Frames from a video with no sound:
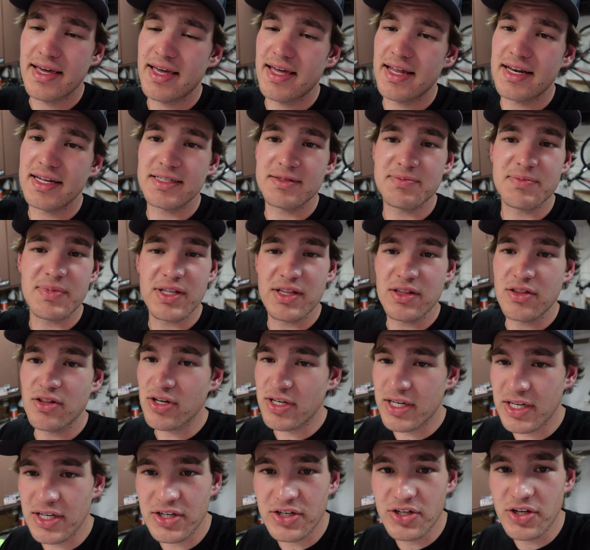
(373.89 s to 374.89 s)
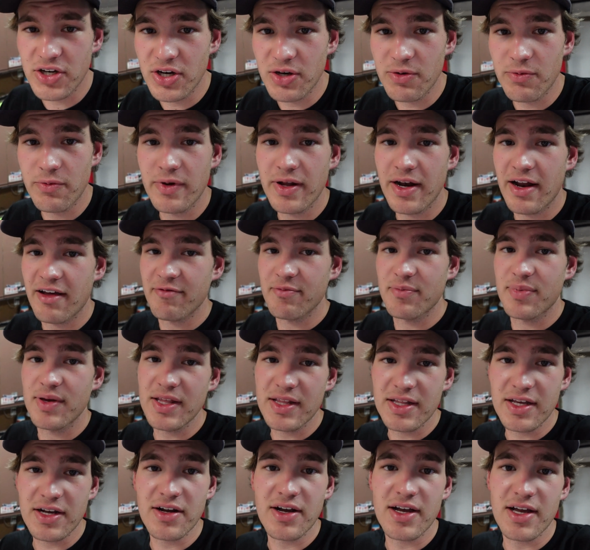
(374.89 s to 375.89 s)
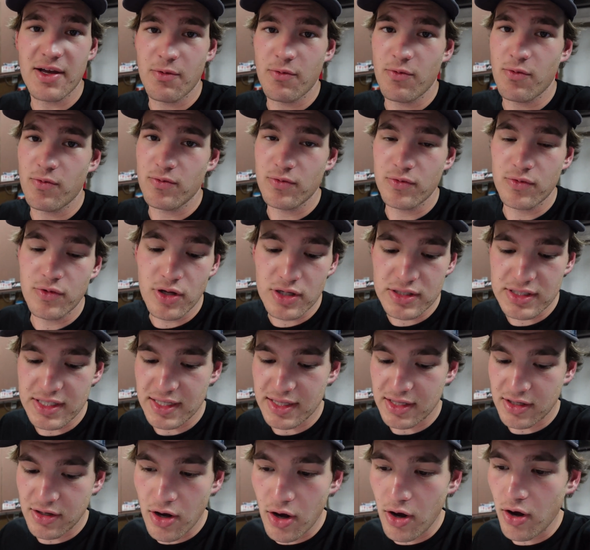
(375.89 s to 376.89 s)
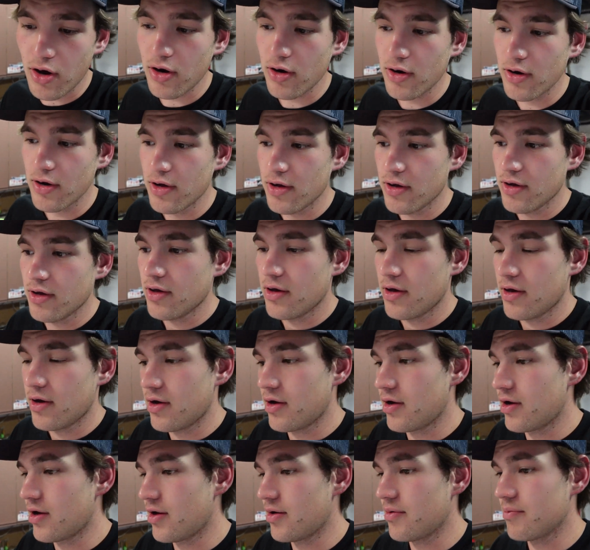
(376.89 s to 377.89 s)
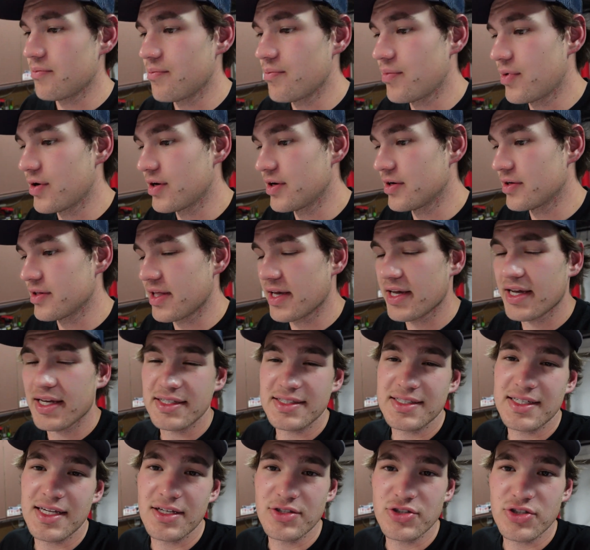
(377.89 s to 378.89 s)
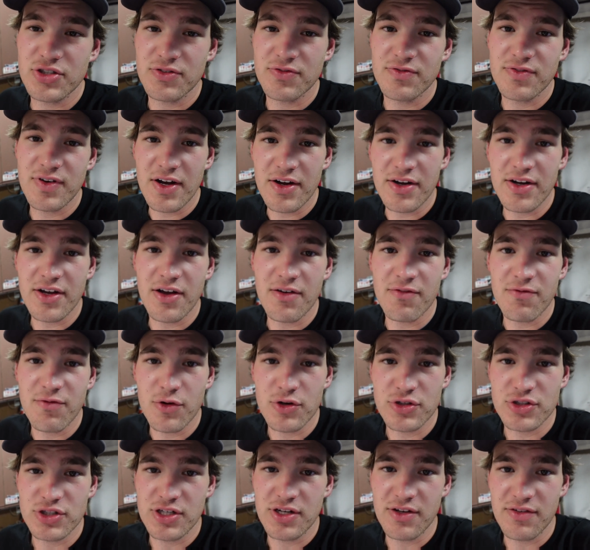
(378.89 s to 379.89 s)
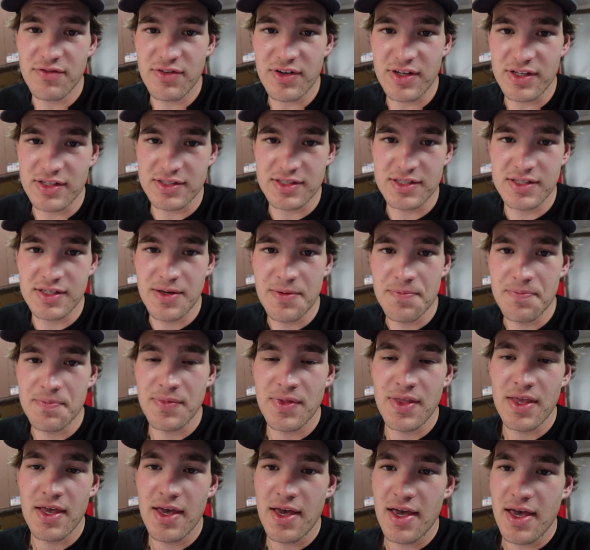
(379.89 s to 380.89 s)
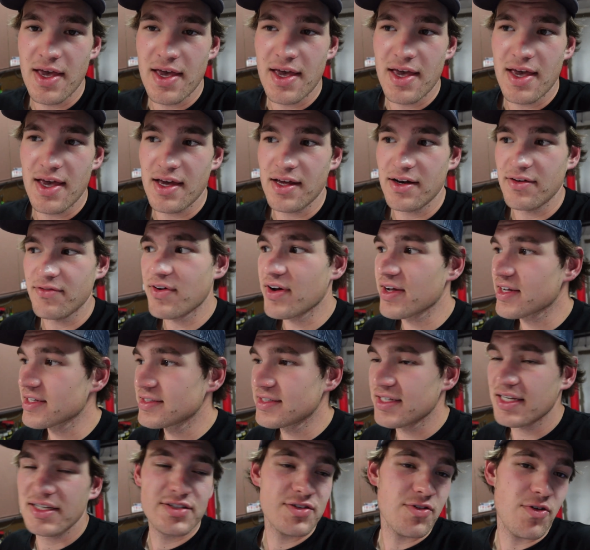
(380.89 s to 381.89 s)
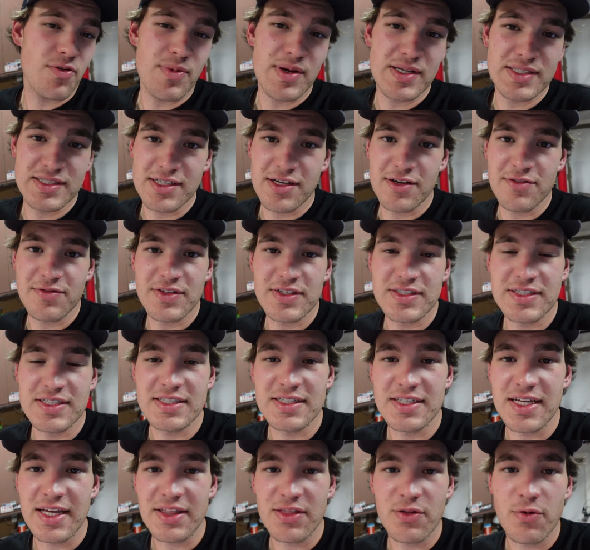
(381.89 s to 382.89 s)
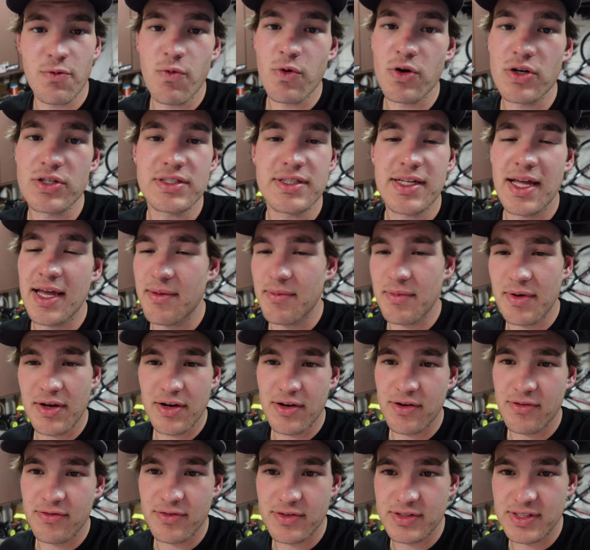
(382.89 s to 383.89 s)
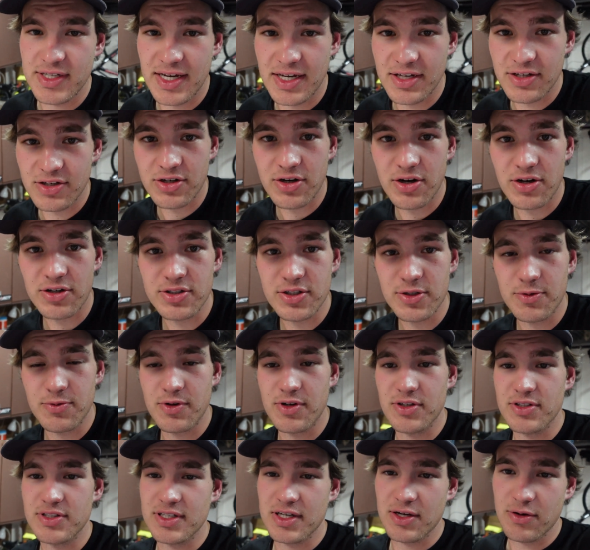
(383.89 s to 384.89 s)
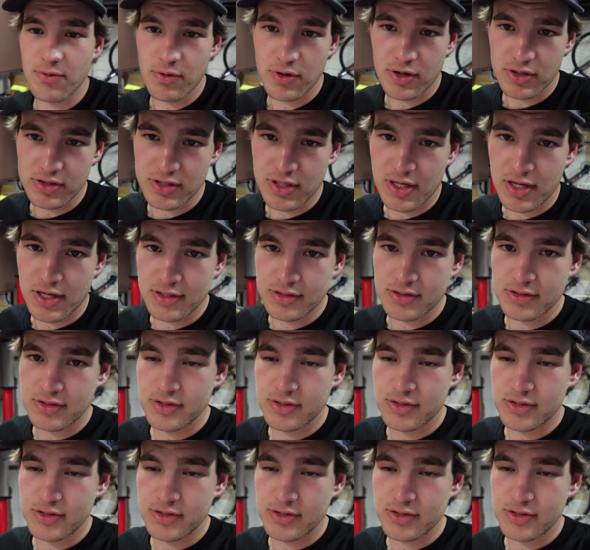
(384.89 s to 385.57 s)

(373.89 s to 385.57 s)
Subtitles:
It has been looking good when I've been there and looked at the car, but like I said, just very unfortunate events. And if I could say so myself, this is like the worst nightmare for taking your car somewhere else to get worked on.